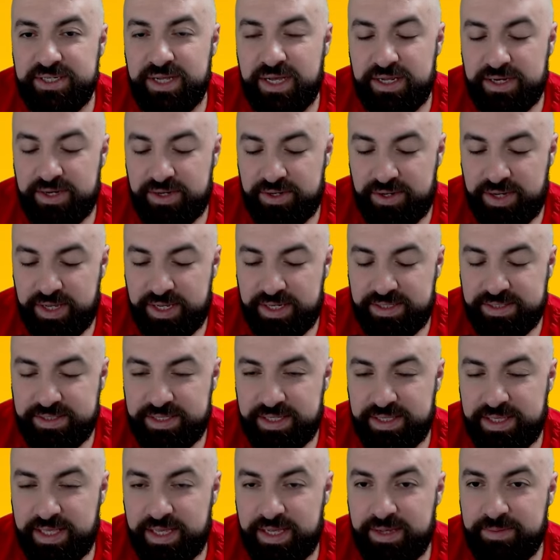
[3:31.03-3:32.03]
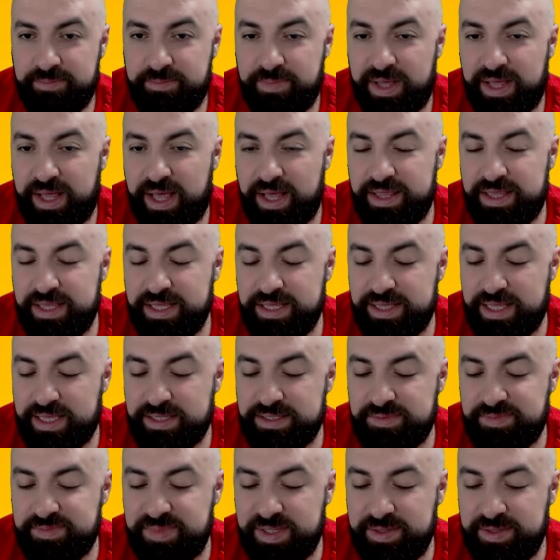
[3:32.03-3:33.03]
I don't know how to say that, but I think
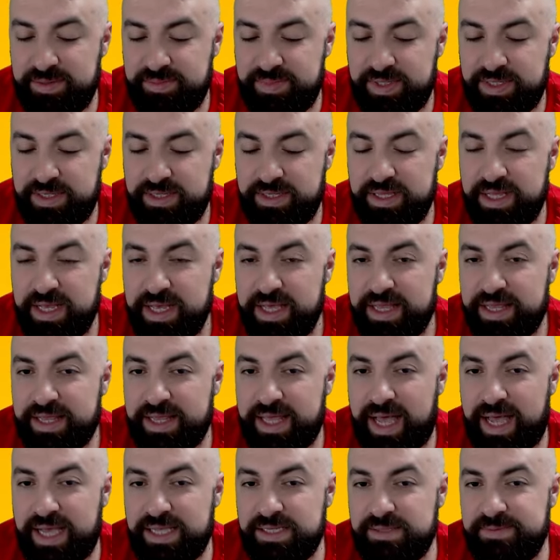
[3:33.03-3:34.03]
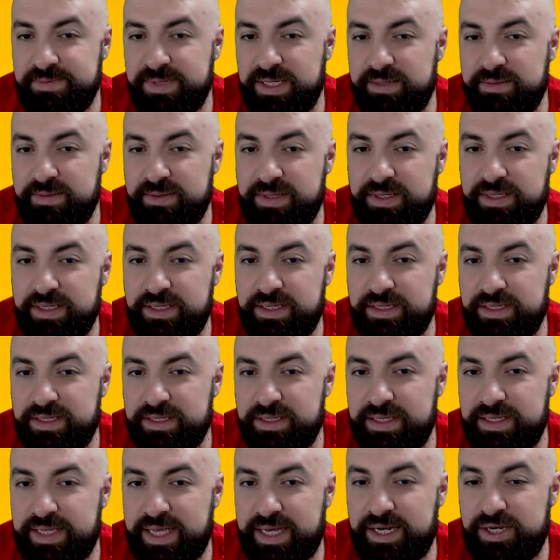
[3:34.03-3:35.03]
that's been been that has been
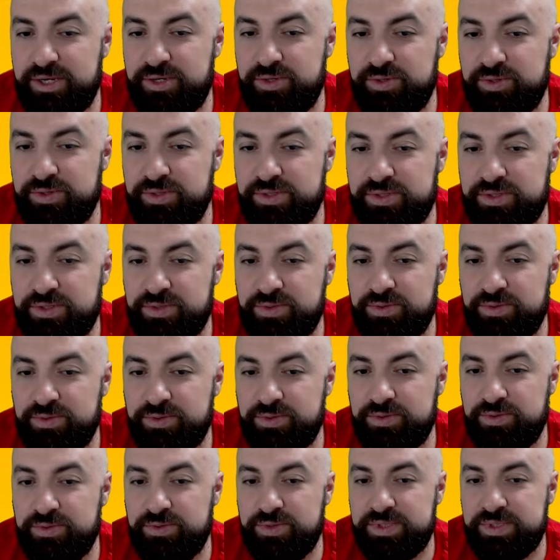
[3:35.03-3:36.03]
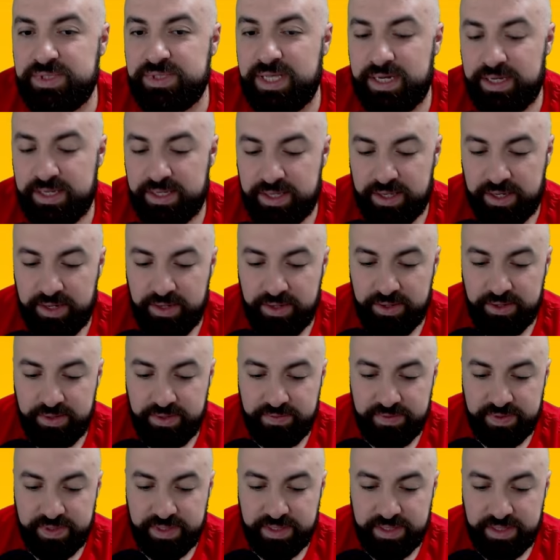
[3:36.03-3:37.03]
getting used. Oh, is that a yellow
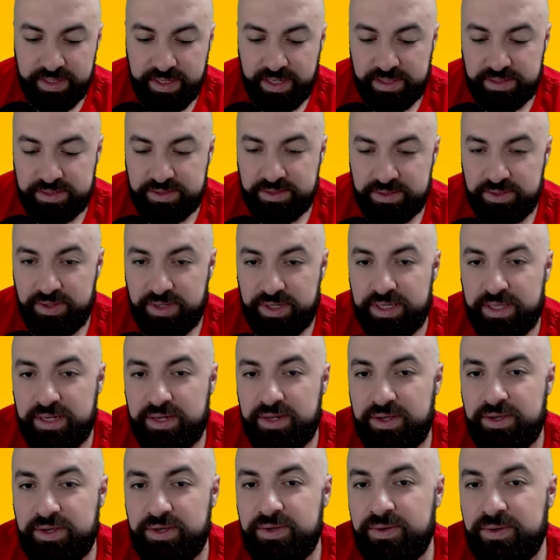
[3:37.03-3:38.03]
over there? No, it's not a yellow.